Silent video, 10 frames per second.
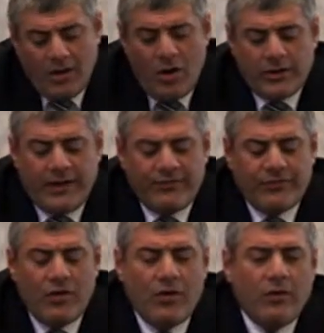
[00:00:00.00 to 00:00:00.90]
Okay,
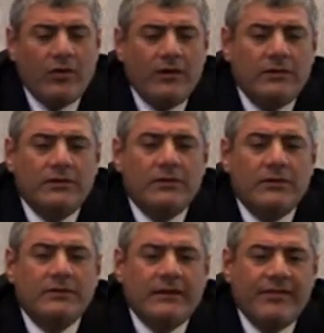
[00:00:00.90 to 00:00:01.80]
so
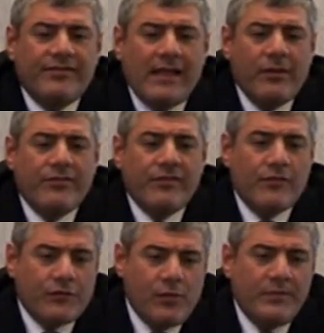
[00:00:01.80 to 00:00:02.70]
there's thousands
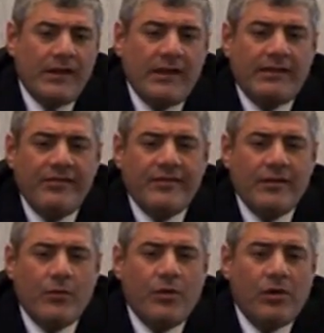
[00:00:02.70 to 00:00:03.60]
of communities in
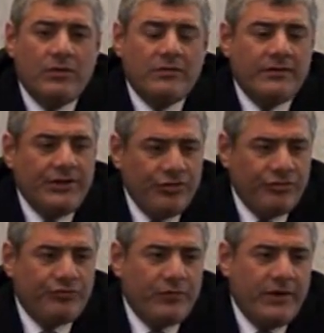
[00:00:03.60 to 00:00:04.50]
the world.
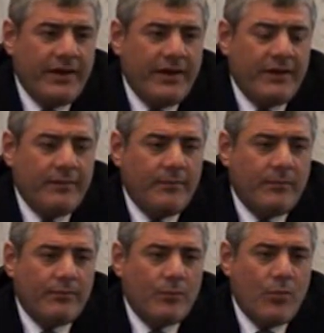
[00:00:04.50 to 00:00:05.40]
Usually,
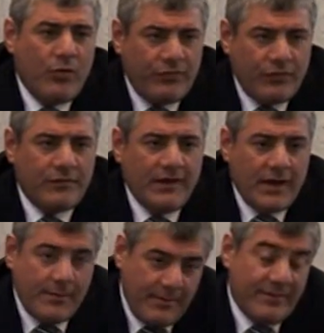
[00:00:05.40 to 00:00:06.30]
most of the
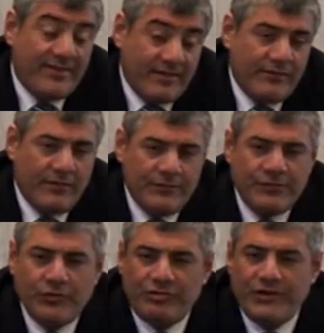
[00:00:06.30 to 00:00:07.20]
rabbis, and
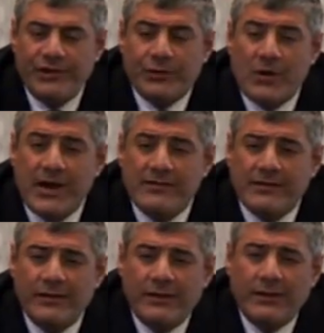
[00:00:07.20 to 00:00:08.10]
unfortunately, you're right,
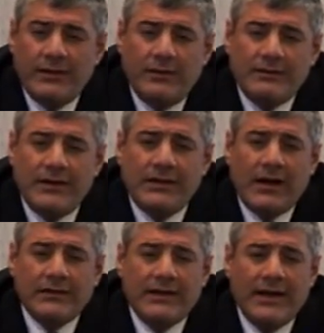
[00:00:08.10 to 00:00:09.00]
they're
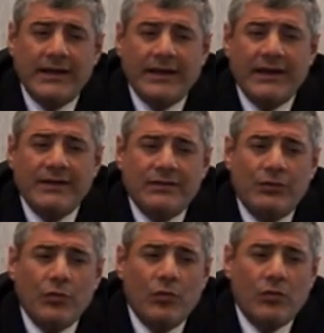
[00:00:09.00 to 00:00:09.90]
not getting
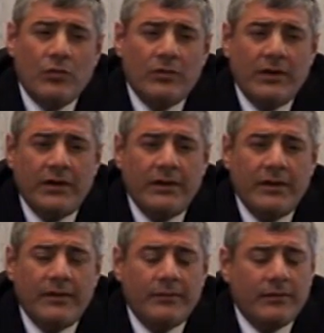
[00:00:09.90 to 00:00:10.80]
into
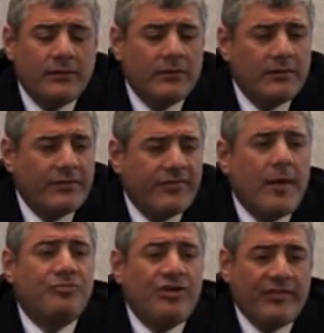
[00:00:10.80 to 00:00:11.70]
uh,
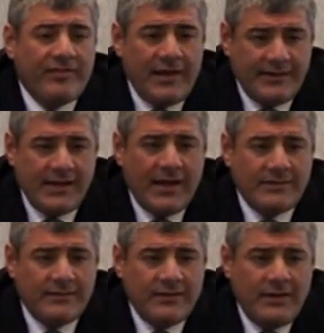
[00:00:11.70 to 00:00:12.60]
subjects like
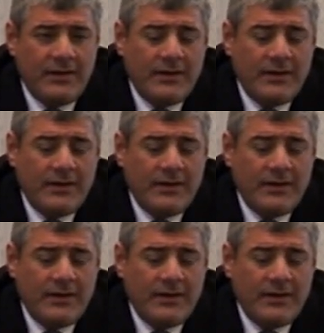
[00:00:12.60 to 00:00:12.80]
that